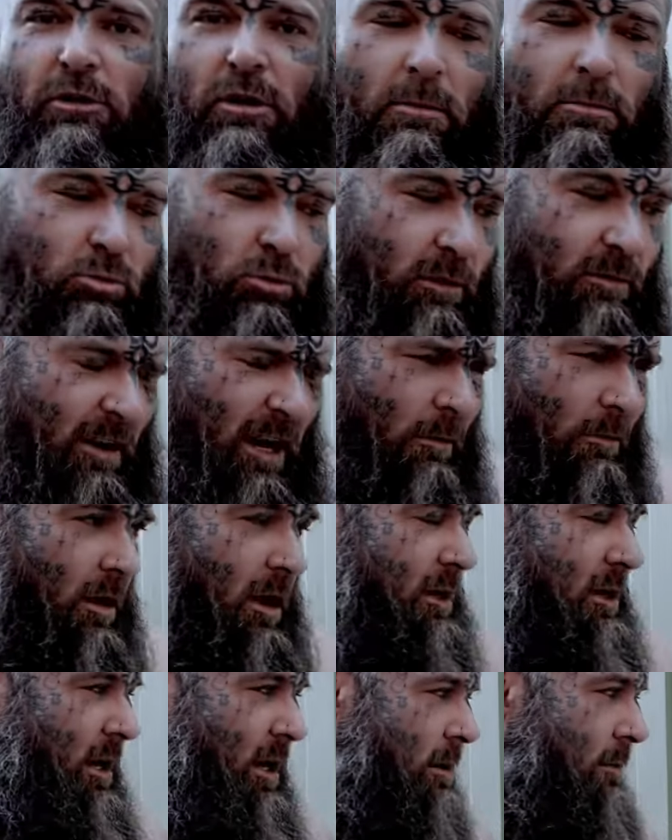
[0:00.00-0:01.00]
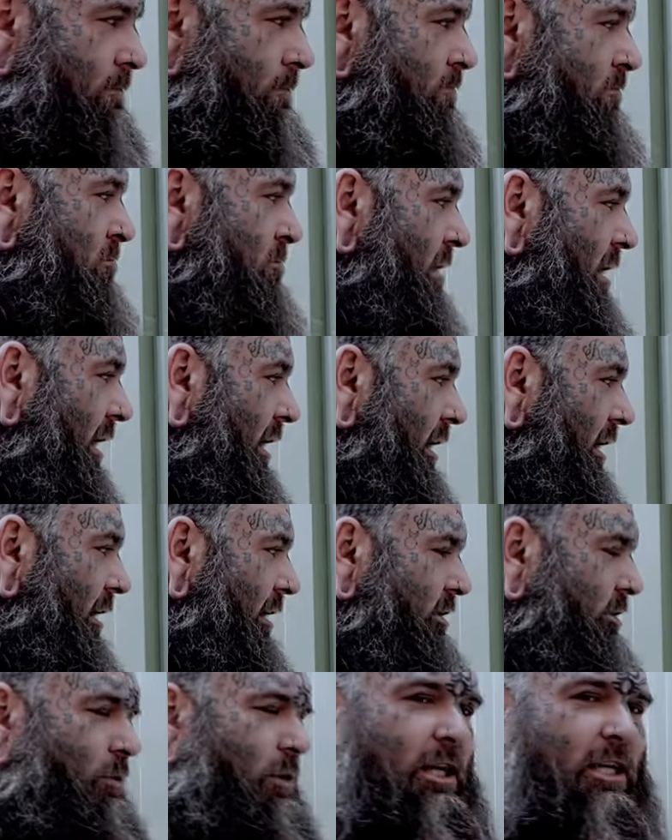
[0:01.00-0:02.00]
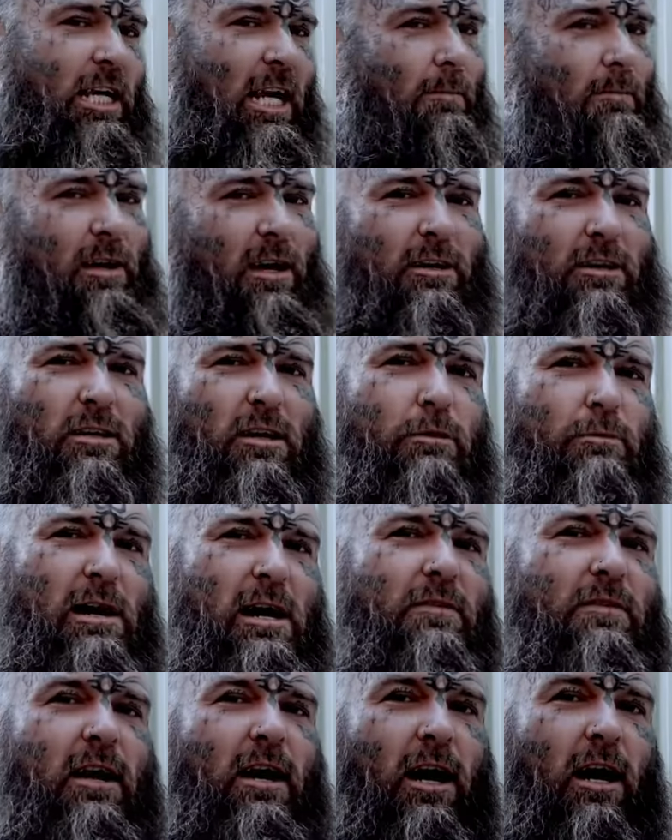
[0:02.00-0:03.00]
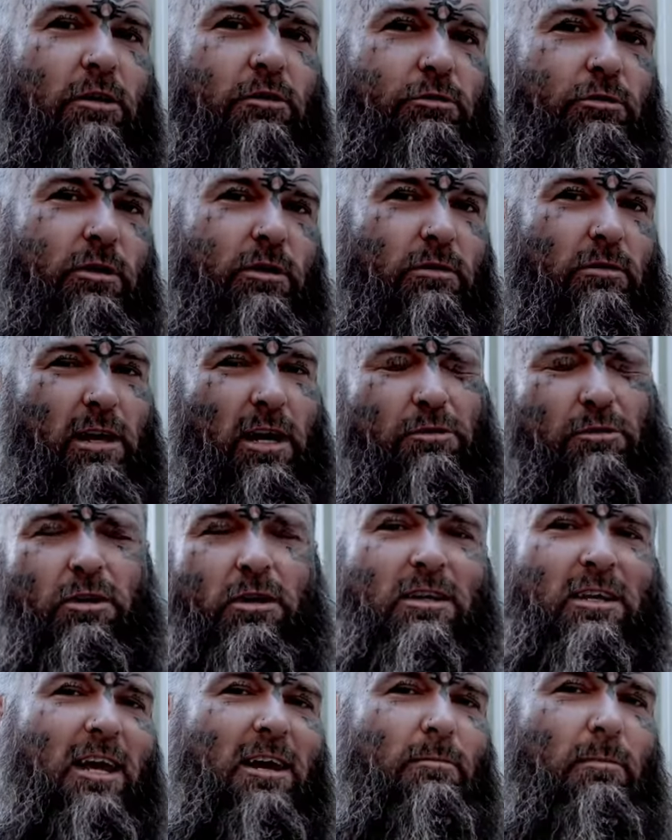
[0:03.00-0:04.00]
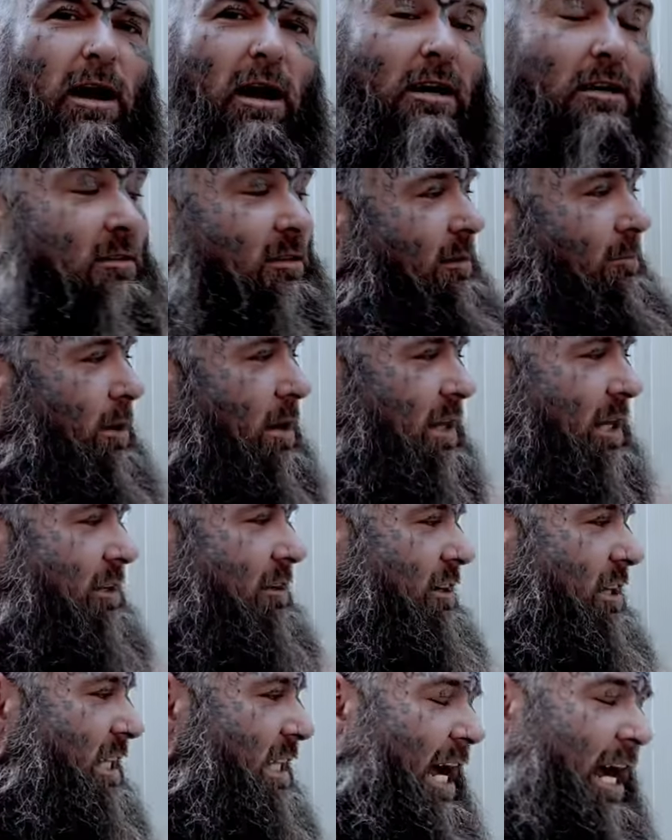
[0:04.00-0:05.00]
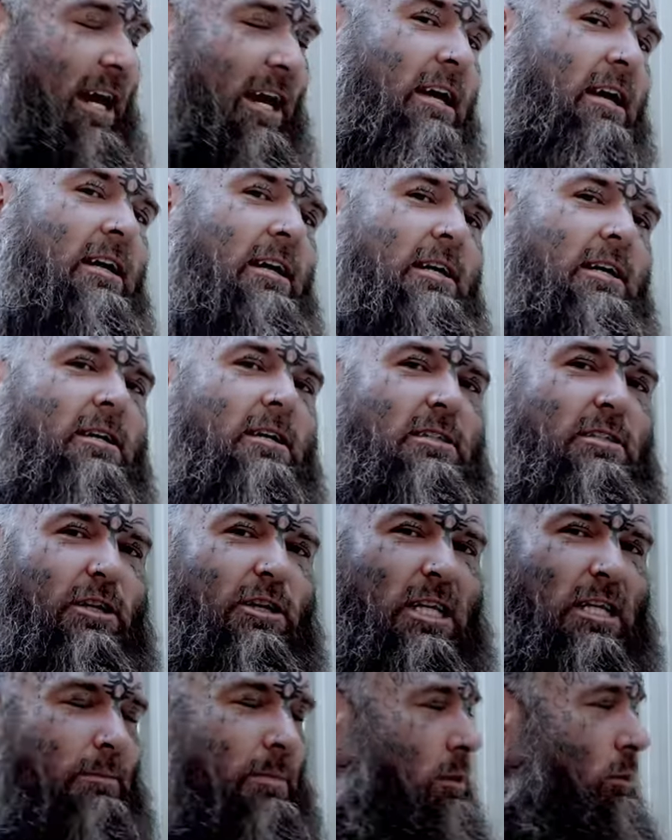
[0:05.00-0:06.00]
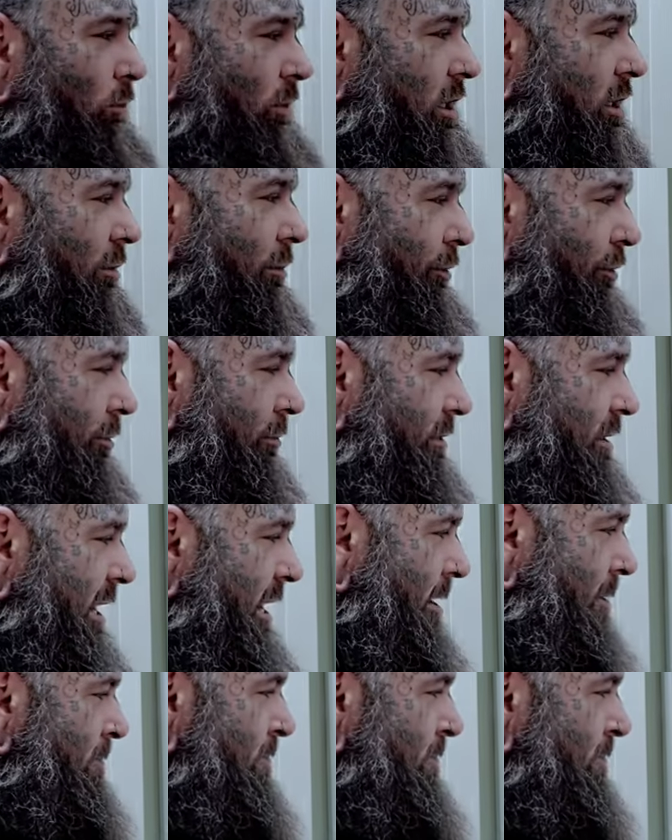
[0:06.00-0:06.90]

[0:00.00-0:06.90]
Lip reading: grams more fat right now. I just want to keep that, you know, around the 100 to 110 mark by the end of the day, so I've got a bit of wiggle room there.